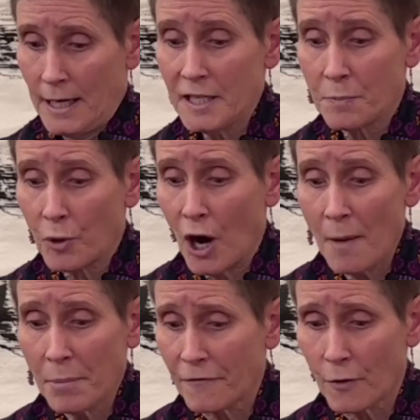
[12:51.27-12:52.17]
"is
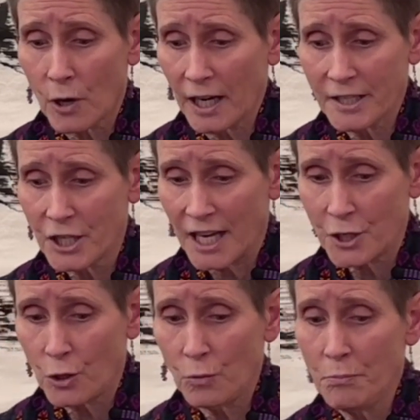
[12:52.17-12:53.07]
brought before a
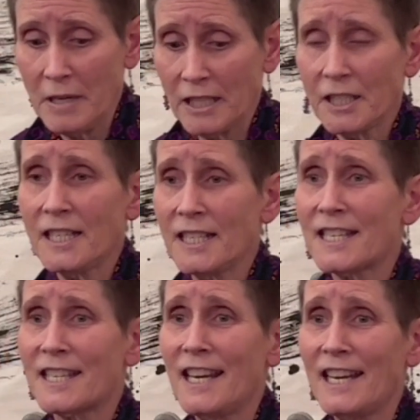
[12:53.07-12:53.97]
judge who
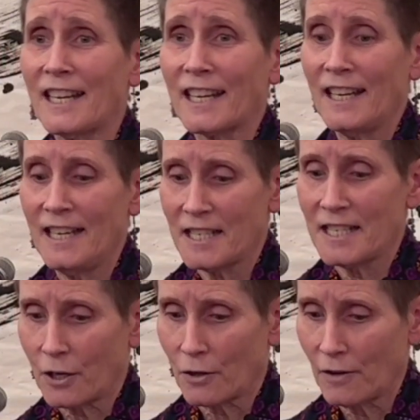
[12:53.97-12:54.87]
millions think is
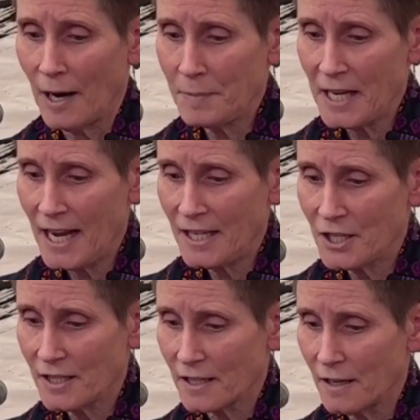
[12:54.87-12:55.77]
a corrupt
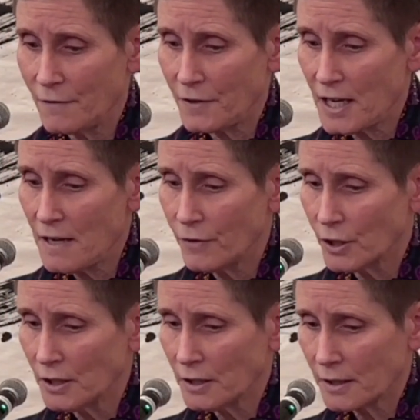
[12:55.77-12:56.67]
agent of
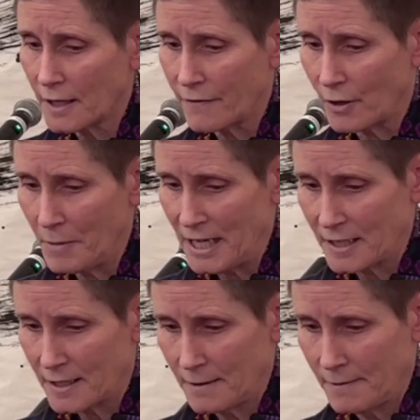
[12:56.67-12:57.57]
evil
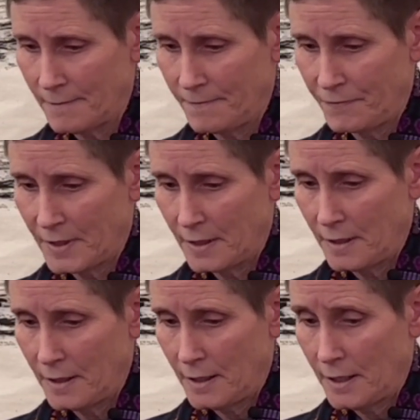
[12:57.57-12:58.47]
government.
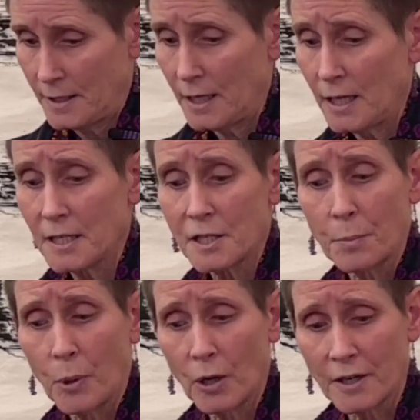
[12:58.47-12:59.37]
To his
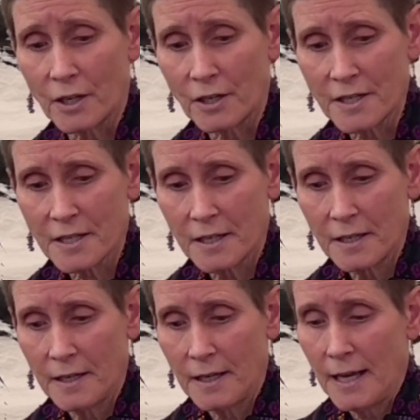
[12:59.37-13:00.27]
supporters,
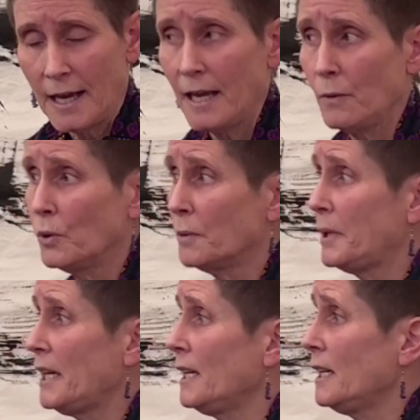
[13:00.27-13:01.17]
it will
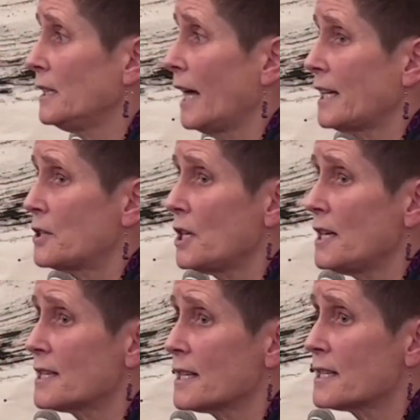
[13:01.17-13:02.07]
be like
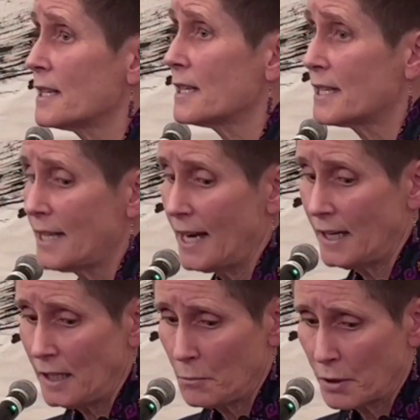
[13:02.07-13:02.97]
Jesus
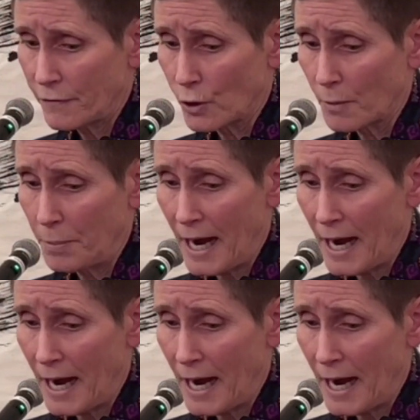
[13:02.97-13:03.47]
standing before